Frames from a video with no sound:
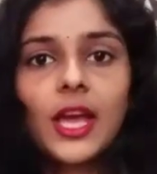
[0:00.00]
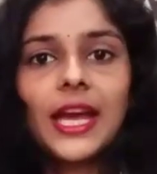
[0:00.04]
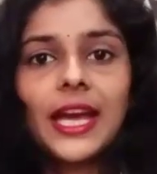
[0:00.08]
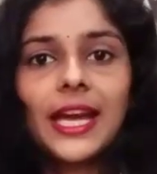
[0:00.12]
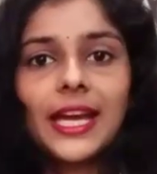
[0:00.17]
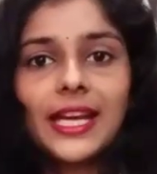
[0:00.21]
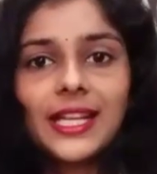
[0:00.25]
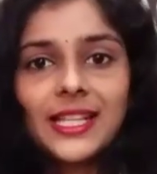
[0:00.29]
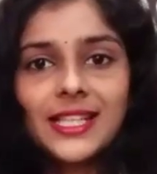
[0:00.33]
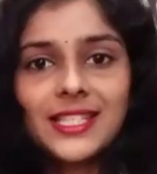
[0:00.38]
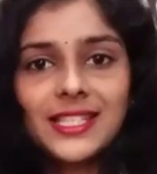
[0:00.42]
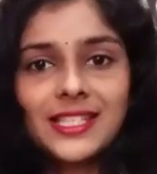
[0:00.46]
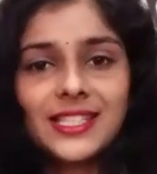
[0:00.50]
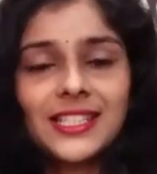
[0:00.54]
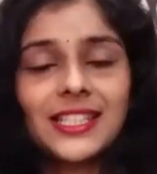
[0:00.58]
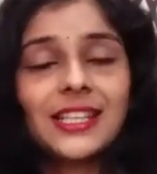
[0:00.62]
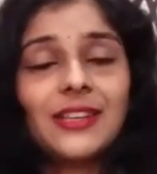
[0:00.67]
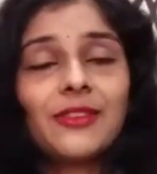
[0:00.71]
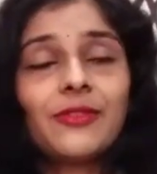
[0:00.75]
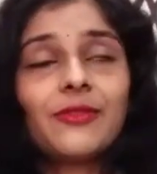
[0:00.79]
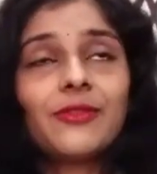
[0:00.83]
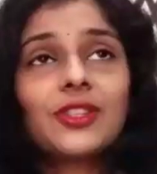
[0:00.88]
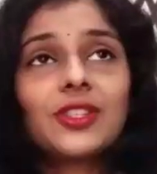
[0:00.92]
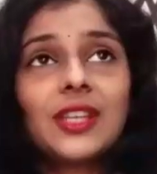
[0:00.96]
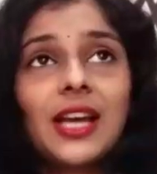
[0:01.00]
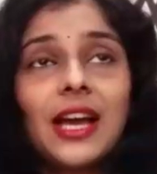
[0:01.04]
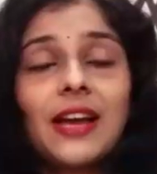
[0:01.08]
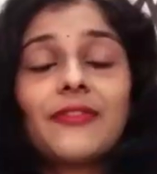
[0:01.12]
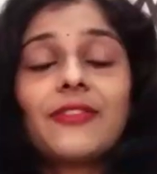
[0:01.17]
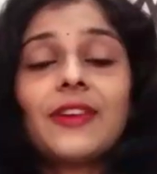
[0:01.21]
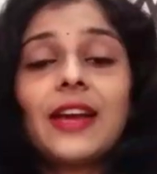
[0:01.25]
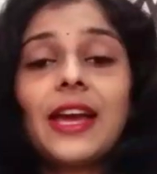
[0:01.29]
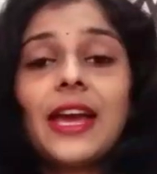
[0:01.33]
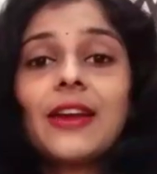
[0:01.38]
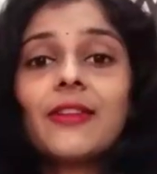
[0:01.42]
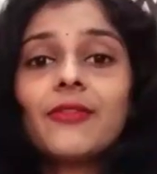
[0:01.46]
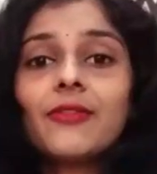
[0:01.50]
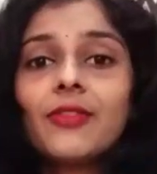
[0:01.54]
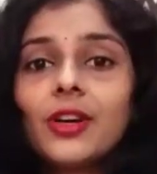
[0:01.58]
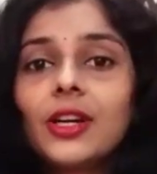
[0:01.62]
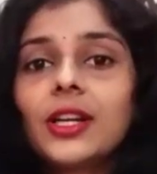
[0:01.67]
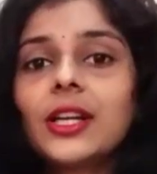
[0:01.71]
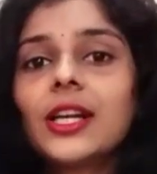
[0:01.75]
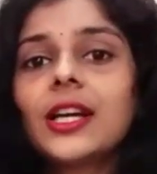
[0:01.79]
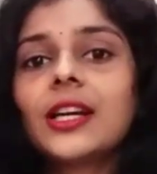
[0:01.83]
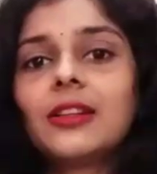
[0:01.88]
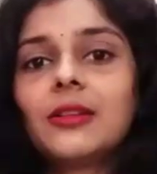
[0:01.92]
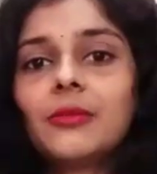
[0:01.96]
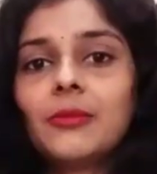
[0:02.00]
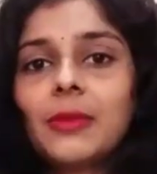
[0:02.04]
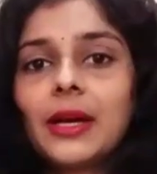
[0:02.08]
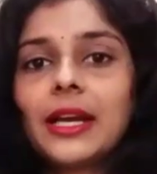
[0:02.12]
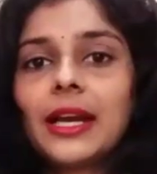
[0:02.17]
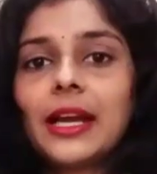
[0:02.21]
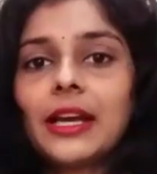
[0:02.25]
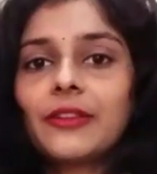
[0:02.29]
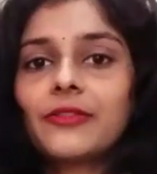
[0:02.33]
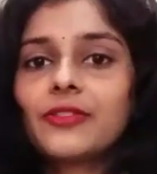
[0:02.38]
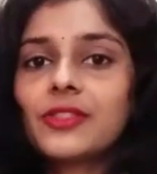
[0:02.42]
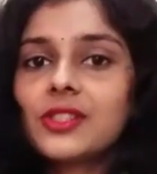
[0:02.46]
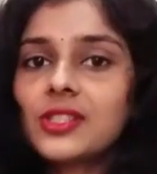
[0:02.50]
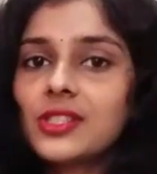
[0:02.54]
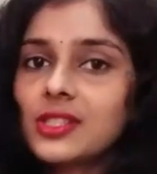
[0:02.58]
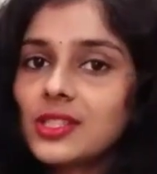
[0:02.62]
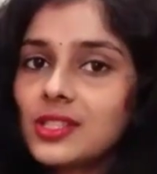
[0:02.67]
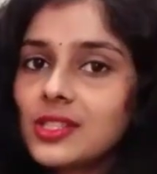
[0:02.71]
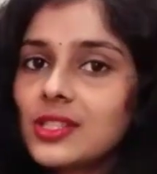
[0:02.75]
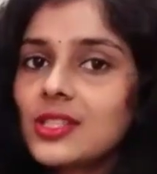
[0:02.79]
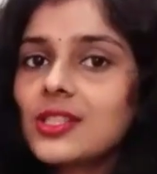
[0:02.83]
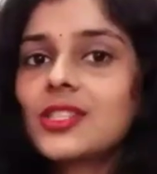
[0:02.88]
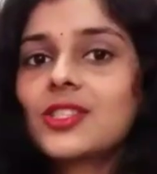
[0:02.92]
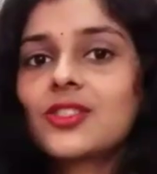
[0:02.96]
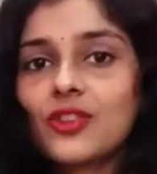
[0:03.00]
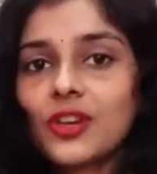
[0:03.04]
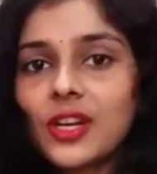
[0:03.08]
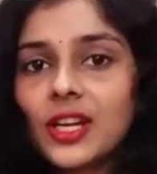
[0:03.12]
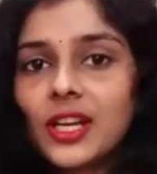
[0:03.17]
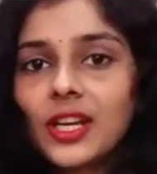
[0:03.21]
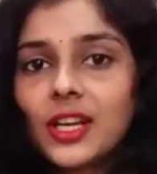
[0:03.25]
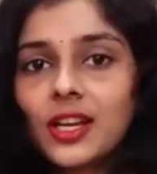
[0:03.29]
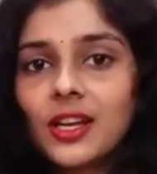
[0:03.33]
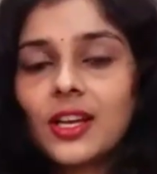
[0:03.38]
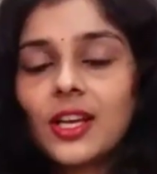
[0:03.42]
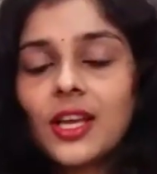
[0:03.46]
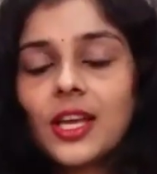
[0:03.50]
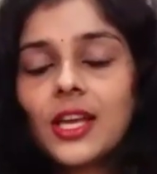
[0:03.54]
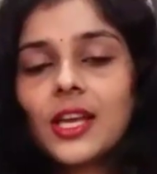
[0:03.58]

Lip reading: Instead, which I've ever done in my life is this trick.